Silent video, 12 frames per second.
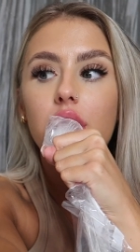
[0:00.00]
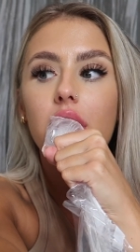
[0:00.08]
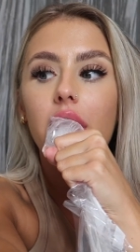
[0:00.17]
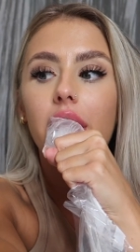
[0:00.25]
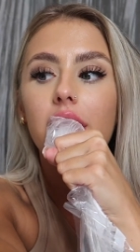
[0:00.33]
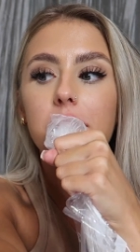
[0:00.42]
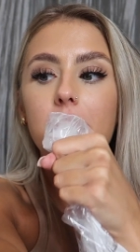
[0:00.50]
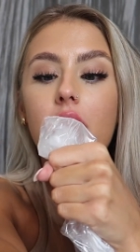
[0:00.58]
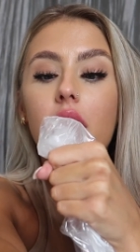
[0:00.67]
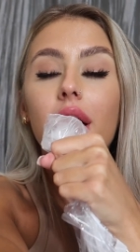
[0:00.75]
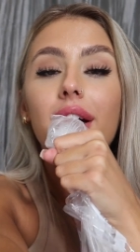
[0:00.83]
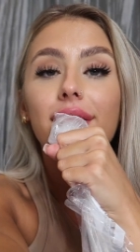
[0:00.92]
got home,
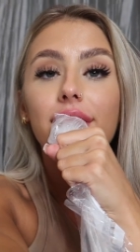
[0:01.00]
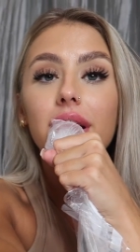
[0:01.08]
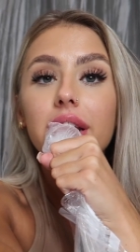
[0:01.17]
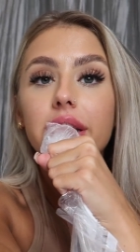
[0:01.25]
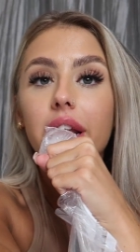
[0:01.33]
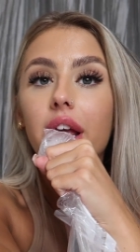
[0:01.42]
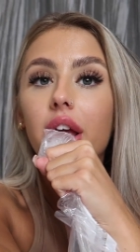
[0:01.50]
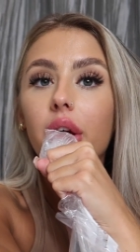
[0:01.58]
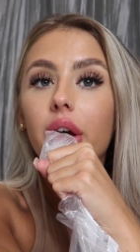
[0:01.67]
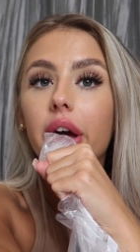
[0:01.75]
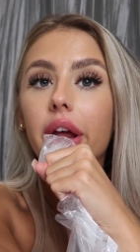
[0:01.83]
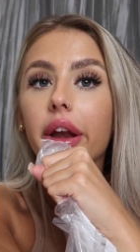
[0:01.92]
fell
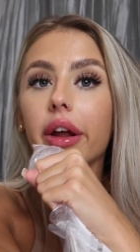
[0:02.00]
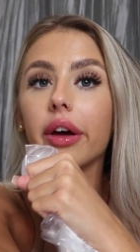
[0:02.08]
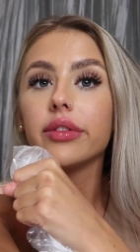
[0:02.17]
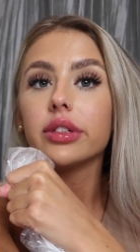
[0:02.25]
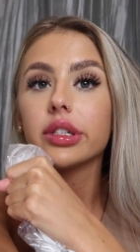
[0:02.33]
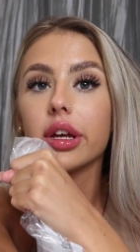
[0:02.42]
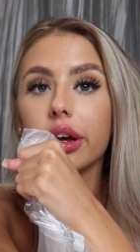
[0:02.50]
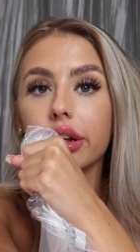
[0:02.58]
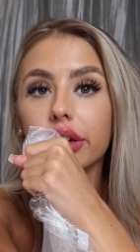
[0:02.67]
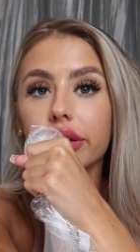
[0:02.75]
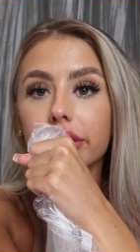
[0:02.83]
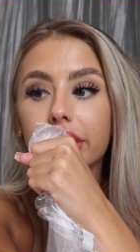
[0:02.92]
asleep, and I've just
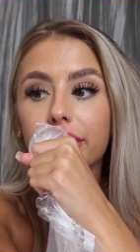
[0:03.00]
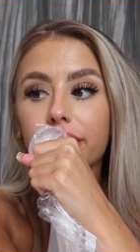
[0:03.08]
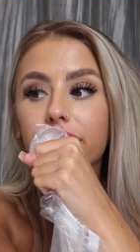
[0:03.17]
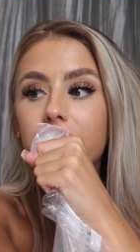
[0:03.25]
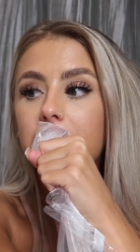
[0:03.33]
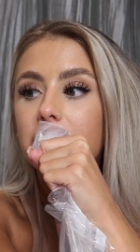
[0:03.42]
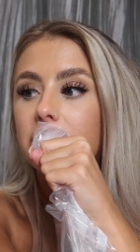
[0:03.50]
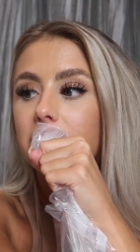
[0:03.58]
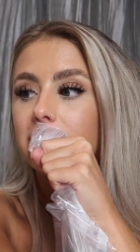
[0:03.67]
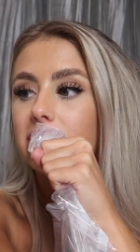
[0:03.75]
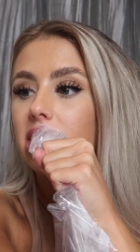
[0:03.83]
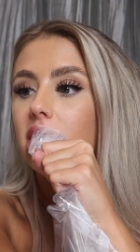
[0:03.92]
had some
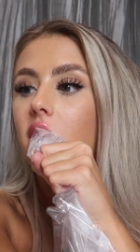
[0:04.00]
fajitas,